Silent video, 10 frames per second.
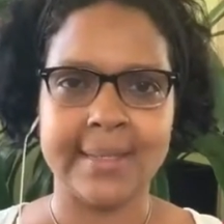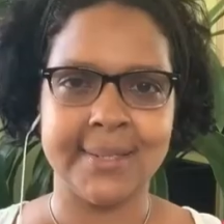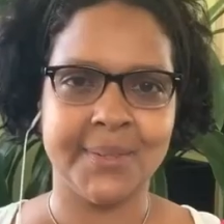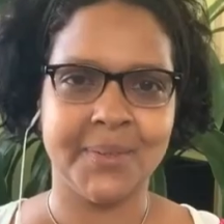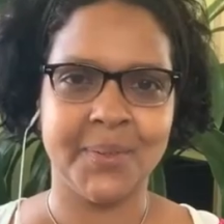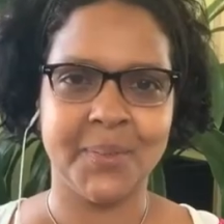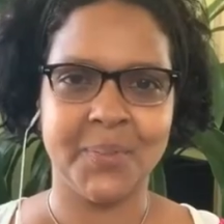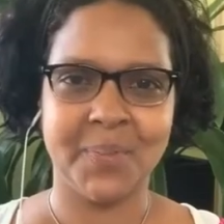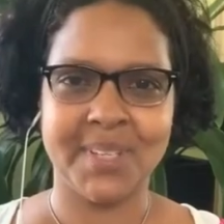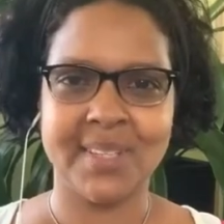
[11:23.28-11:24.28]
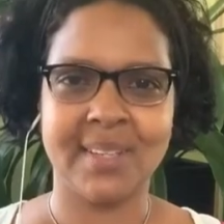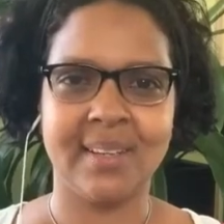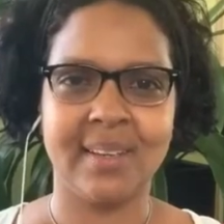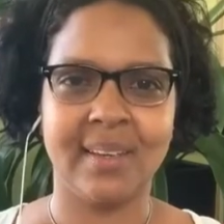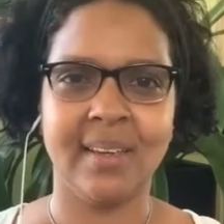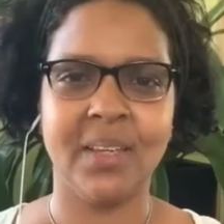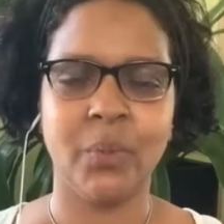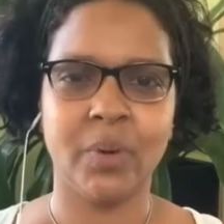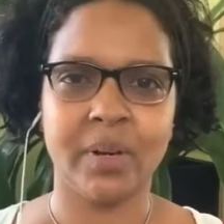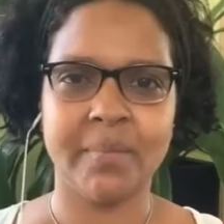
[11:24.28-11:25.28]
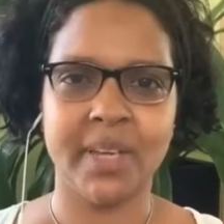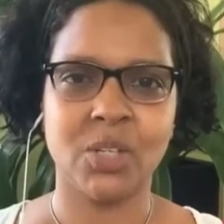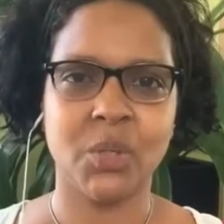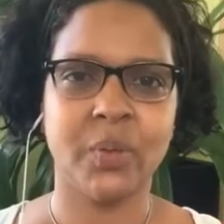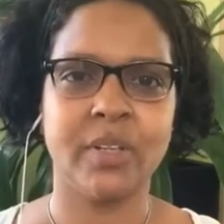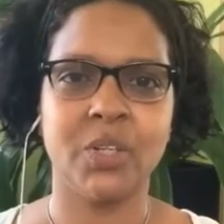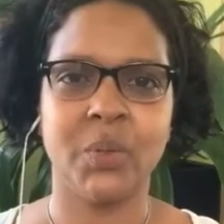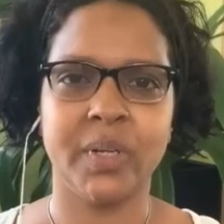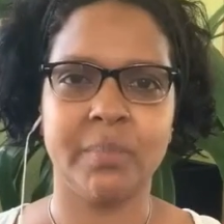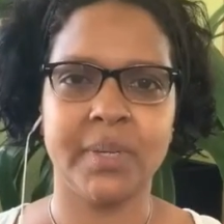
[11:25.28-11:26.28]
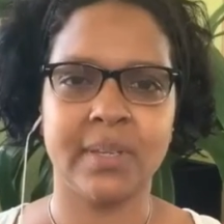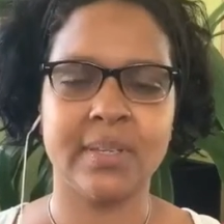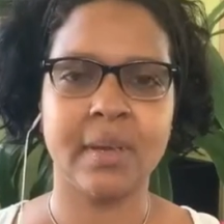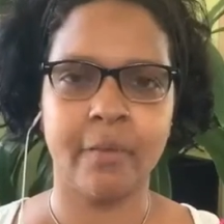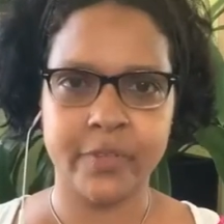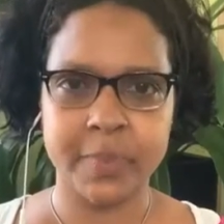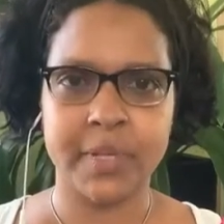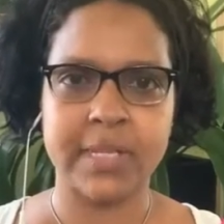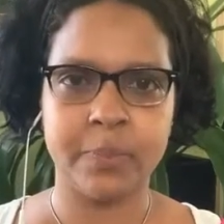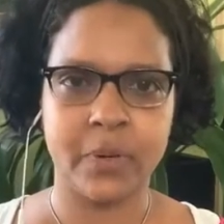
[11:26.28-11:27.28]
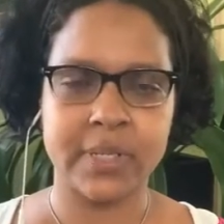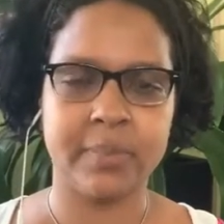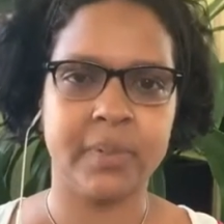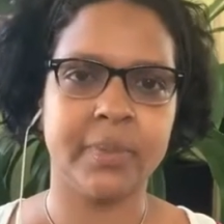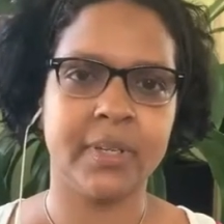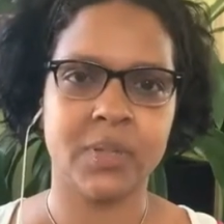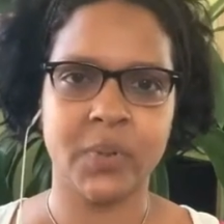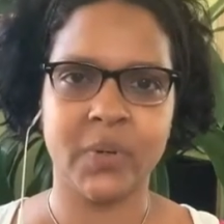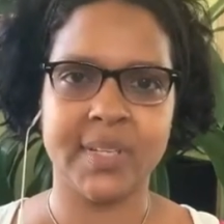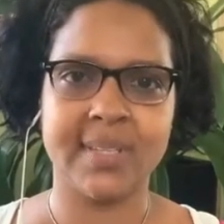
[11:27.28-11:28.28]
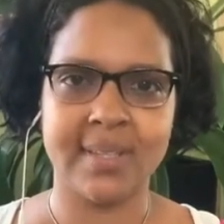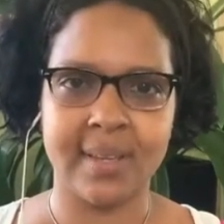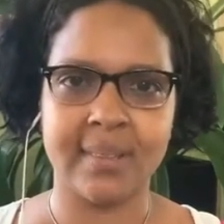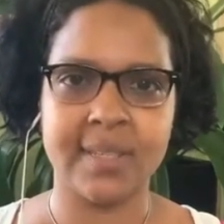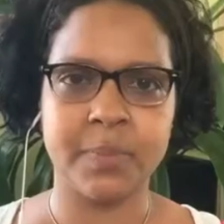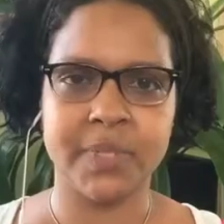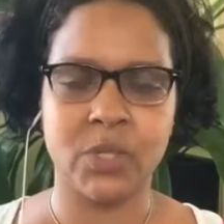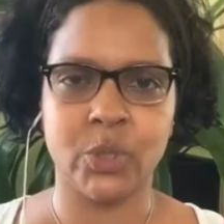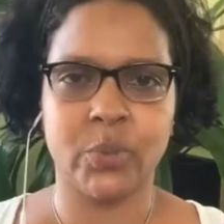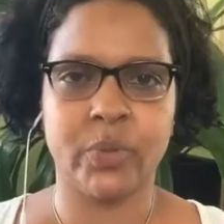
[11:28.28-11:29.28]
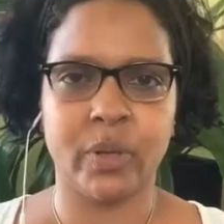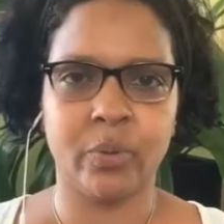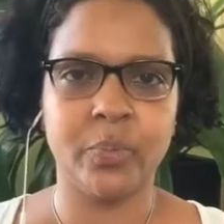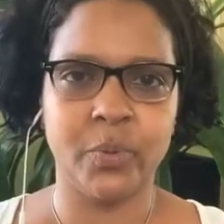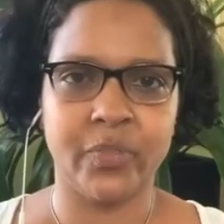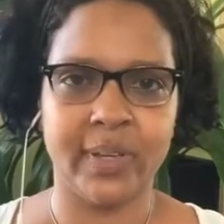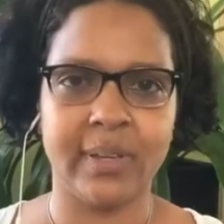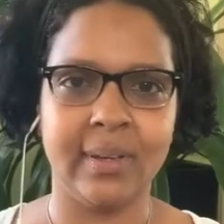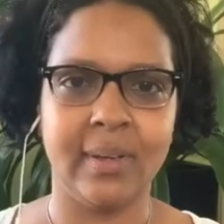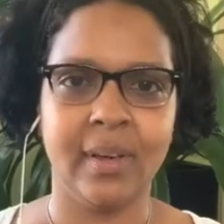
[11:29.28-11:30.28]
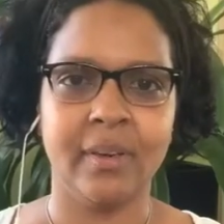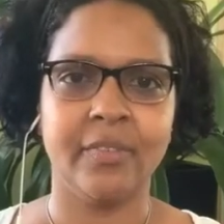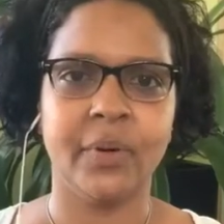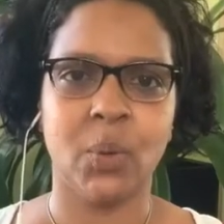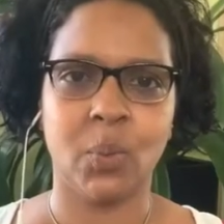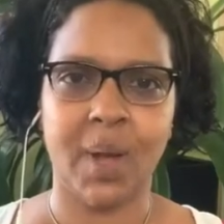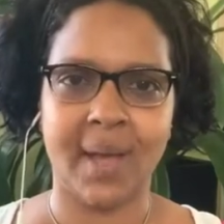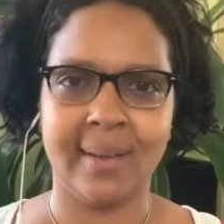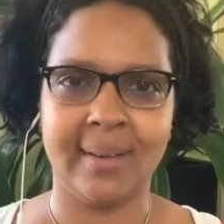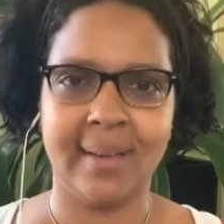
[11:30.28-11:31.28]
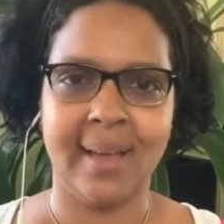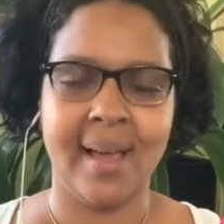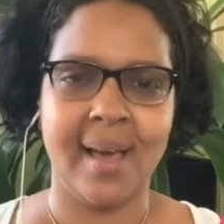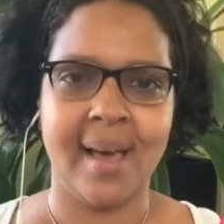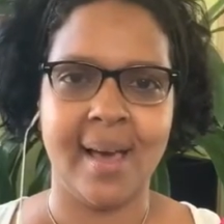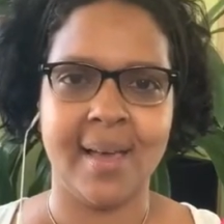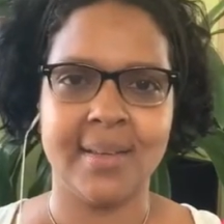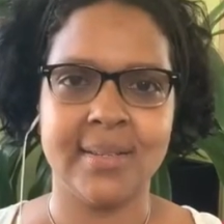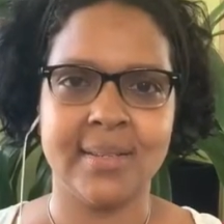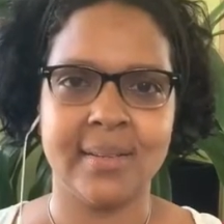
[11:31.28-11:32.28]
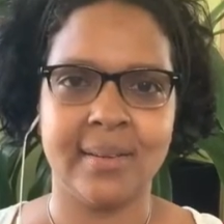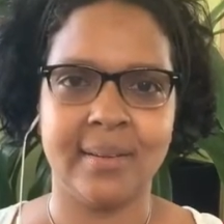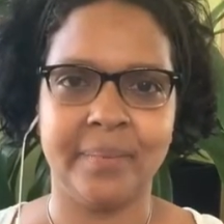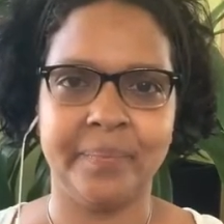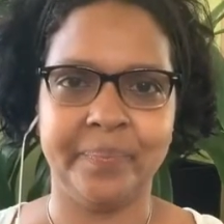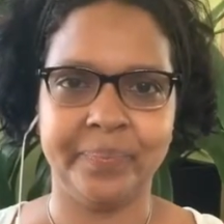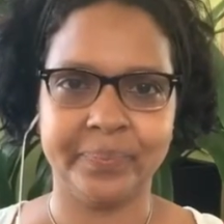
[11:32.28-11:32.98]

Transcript: so basically you want to make sure that you're going to be as comfortable as possible because you are going to stay in this position without moving for a while and um,